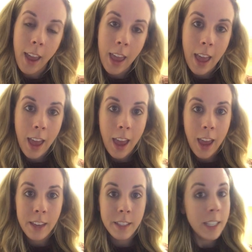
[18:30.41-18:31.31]

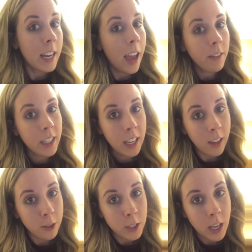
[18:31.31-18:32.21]
and
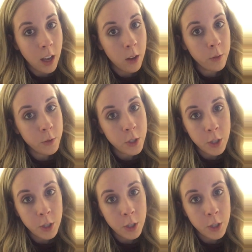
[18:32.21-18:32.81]
navigate yourself